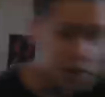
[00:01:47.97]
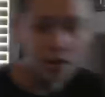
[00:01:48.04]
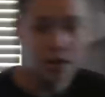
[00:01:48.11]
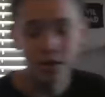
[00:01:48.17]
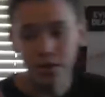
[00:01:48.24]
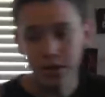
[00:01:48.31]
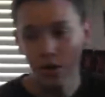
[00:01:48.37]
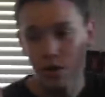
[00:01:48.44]
it
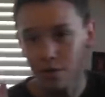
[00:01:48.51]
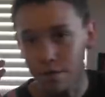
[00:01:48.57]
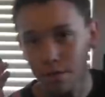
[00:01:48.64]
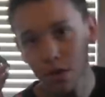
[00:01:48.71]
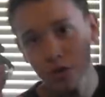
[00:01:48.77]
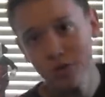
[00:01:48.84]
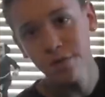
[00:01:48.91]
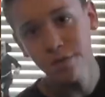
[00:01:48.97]
is called
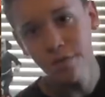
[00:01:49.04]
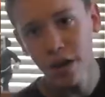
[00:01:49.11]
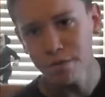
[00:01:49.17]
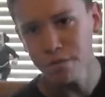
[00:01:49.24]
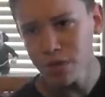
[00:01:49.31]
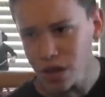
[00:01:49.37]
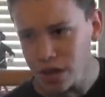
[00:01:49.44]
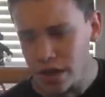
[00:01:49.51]
Wrong Turn
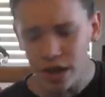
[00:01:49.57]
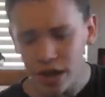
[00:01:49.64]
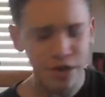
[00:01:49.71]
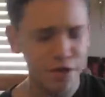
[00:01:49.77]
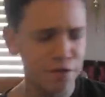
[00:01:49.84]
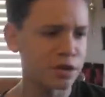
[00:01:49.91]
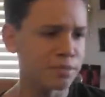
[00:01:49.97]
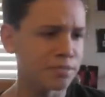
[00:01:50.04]
5 Bloodlines.
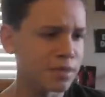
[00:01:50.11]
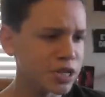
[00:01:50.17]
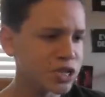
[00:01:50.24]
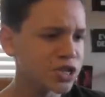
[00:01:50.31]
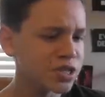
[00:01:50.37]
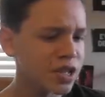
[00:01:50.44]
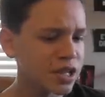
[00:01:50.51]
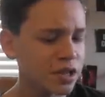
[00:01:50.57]
I already
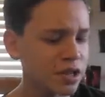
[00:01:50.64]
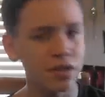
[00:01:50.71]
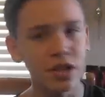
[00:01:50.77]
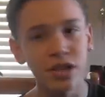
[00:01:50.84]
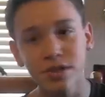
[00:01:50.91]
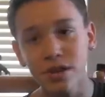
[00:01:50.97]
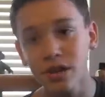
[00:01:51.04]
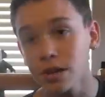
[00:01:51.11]
mentioned that, and
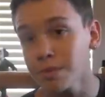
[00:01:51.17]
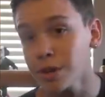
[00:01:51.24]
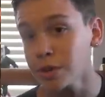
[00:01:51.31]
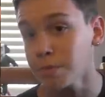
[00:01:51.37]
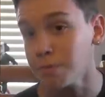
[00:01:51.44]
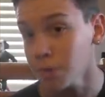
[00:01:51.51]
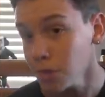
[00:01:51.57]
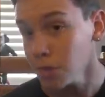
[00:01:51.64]
let's talk about
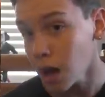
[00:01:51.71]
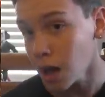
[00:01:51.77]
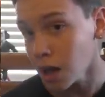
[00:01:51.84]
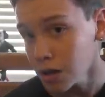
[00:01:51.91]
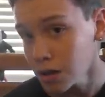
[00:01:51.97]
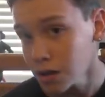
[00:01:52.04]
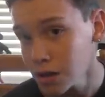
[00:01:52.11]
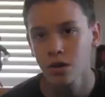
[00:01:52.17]
the plot.
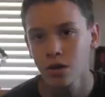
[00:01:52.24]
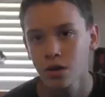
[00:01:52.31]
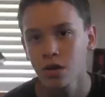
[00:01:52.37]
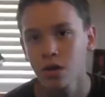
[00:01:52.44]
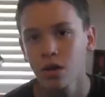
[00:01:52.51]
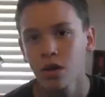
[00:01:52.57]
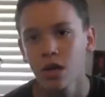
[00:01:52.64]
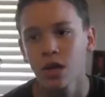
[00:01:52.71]

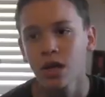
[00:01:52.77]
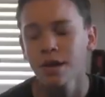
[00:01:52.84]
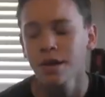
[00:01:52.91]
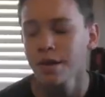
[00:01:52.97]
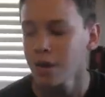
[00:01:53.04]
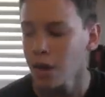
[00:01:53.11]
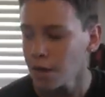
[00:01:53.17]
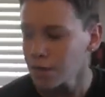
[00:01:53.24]

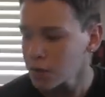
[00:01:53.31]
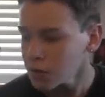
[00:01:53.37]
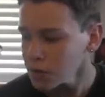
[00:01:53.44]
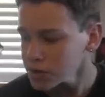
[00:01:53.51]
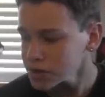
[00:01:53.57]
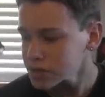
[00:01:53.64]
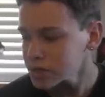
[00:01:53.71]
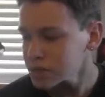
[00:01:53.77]
Now, of
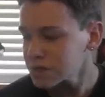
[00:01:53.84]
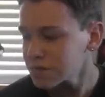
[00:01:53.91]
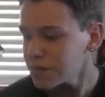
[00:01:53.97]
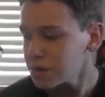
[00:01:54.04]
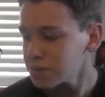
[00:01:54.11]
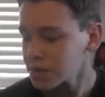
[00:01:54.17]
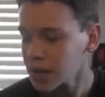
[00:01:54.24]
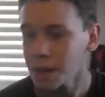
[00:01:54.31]
course, this
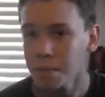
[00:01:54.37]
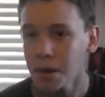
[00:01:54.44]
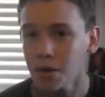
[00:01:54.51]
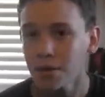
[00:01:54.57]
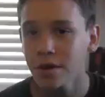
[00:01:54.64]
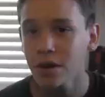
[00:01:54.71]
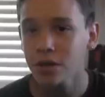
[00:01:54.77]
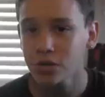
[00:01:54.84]
film came
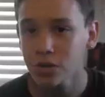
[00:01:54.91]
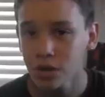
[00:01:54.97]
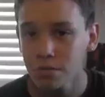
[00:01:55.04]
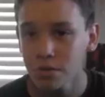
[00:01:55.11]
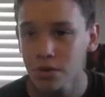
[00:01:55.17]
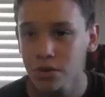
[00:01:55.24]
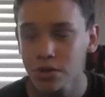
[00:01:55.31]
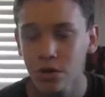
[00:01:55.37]
out in
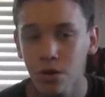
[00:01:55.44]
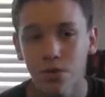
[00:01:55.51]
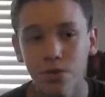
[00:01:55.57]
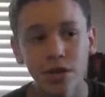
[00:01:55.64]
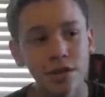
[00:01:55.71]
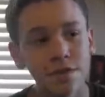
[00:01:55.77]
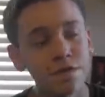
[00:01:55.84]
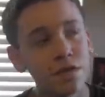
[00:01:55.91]
October, so
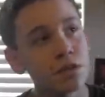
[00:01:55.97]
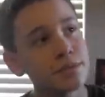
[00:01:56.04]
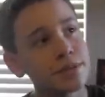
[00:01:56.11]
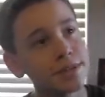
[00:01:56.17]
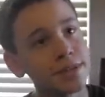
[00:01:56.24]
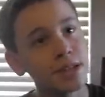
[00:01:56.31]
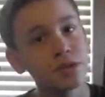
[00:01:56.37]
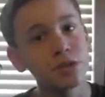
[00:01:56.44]
this film
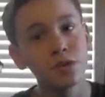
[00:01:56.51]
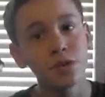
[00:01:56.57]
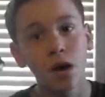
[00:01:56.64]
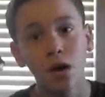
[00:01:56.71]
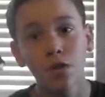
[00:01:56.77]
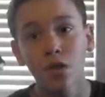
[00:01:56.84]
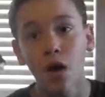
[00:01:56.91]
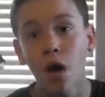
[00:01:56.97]
is centered
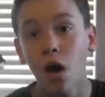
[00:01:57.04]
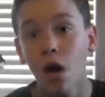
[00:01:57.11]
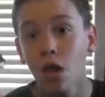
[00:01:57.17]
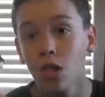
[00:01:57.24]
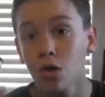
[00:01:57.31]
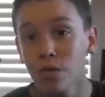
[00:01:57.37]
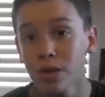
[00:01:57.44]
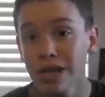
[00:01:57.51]
on the
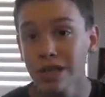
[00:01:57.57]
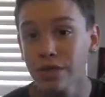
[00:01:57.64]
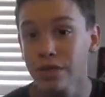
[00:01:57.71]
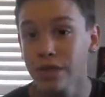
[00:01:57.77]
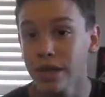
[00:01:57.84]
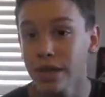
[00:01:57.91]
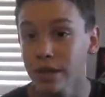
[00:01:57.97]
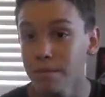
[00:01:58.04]
Halloween
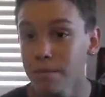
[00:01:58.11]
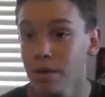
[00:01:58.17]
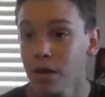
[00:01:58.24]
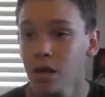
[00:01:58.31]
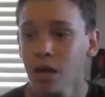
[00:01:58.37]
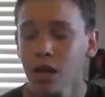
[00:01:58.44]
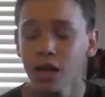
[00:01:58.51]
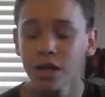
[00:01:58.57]
theme.
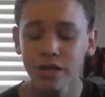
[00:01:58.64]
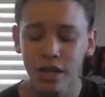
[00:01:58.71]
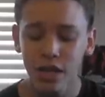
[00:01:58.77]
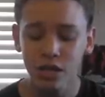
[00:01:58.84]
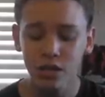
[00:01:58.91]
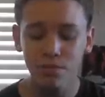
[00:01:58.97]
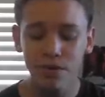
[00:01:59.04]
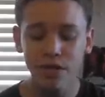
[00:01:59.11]
It
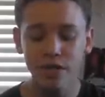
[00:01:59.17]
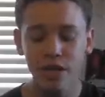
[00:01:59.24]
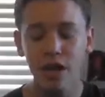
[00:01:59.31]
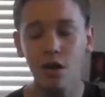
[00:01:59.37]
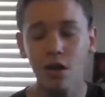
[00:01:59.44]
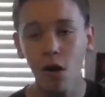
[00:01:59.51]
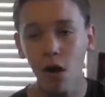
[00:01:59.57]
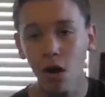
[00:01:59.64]
takes place
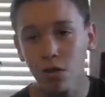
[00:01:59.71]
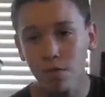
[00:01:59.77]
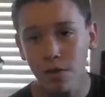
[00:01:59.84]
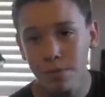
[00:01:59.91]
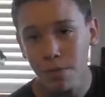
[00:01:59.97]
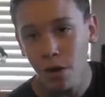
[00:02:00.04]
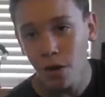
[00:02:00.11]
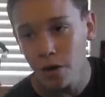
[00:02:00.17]
at a
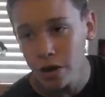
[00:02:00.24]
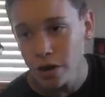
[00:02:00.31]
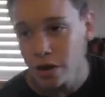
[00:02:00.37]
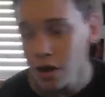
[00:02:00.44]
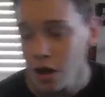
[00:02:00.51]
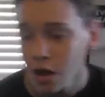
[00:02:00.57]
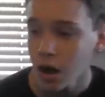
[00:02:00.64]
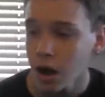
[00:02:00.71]
Halloween
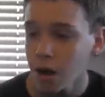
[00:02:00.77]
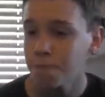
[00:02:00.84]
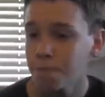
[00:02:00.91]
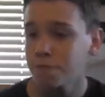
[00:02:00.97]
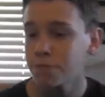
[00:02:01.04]
party. A